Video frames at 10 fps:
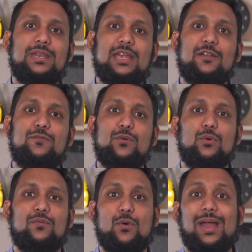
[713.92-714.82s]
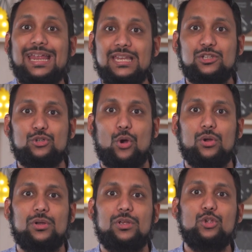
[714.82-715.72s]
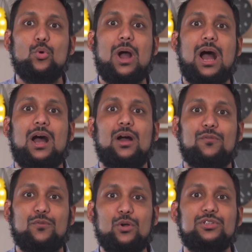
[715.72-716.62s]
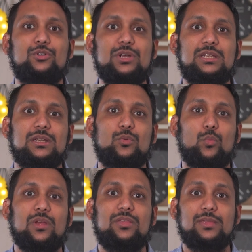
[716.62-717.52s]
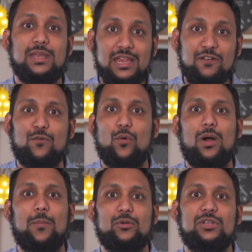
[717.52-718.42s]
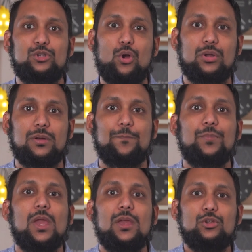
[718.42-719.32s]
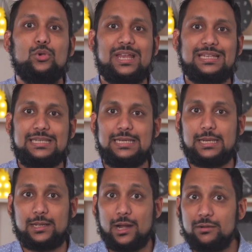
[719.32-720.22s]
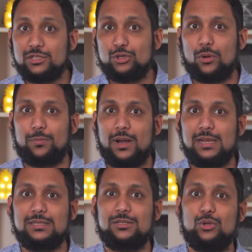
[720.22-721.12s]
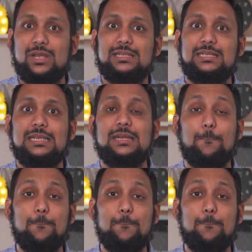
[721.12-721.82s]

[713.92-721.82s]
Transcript: the info for any stock, you are of course greeted with the info about the stock. You can see the current stock price, you can see the